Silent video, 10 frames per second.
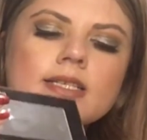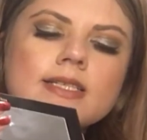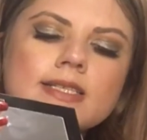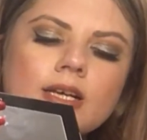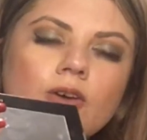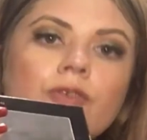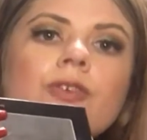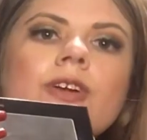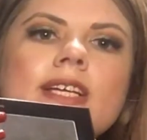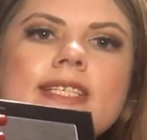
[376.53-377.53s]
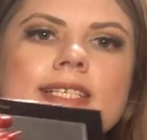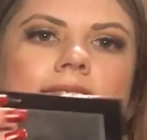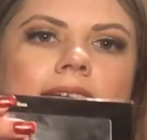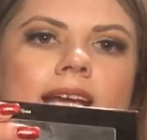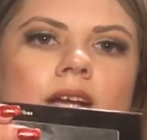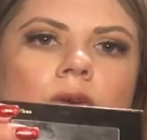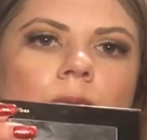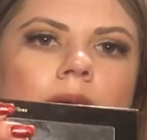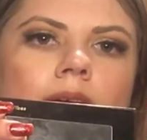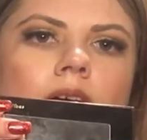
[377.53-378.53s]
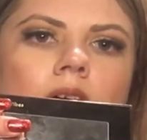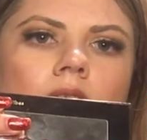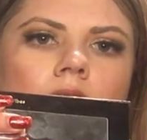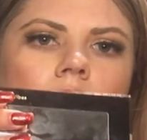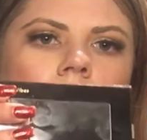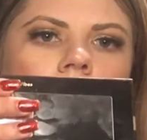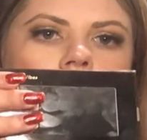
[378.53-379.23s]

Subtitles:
silvery slate gray color,